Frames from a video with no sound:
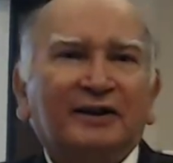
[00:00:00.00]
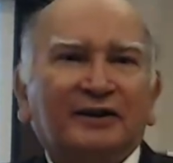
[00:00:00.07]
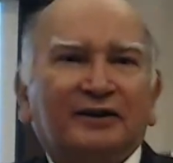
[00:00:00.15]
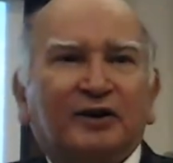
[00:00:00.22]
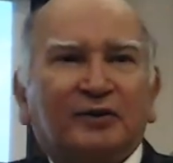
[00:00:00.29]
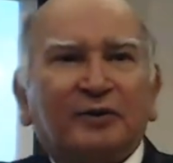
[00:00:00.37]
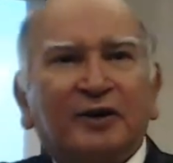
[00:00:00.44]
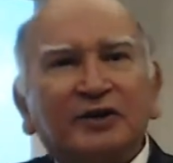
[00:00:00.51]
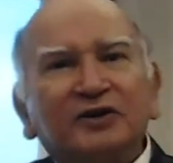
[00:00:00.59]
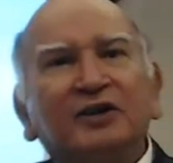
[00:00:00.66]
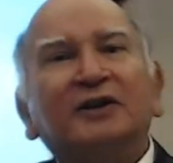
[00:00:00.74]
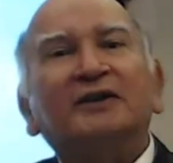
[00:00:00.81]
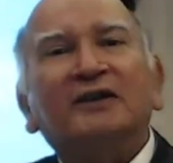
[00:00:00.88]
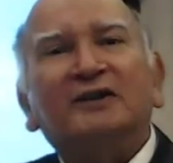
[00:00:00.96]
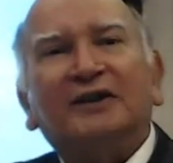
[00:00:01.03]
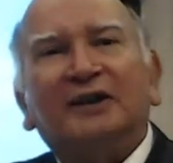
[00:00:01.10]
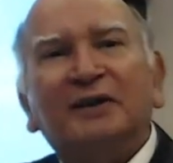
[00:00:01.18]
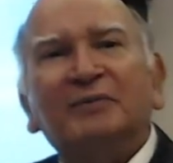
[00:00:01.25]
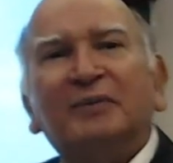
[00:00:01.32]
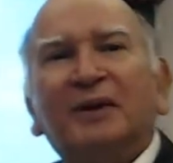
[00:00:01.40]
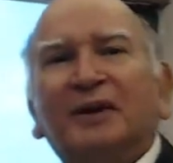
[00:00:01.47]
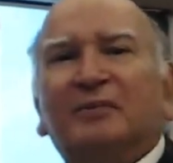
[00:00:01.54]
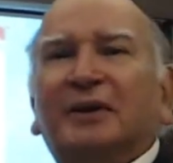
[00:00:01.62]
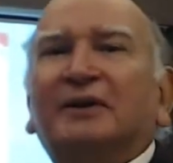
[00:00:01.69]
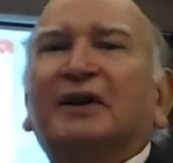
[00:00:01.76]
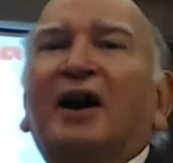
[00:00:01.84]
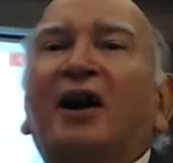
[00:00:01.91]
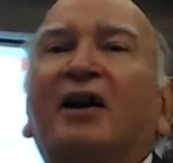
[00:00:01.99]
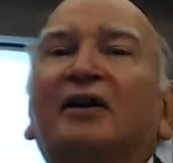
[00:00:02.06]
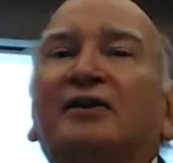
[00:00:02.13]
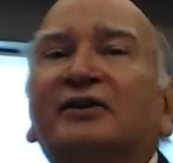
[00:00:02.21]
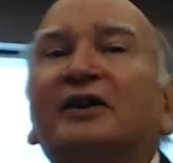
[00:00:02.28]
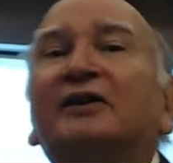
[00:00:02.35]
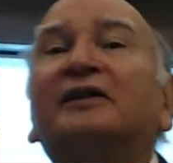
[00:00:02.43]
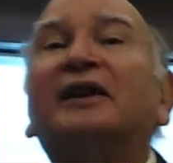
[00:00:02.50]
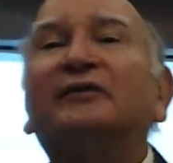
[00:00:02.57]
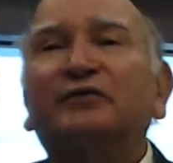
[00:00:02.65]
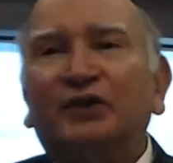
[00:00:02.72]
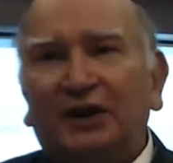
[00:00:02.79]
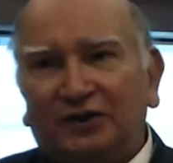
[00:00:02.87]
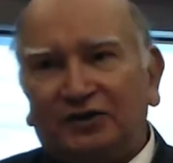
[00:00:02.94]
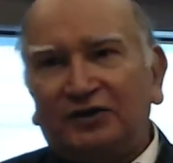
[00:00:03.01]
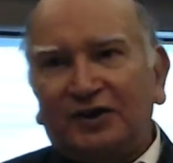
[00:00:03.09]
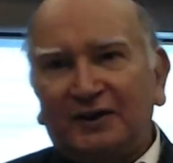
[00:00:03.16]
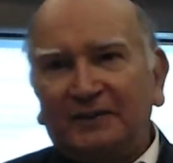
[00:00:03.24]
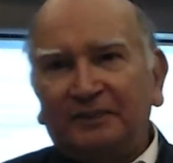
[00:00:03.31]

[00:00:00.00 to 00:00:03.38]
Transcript: The question is the same, but the answers have changed.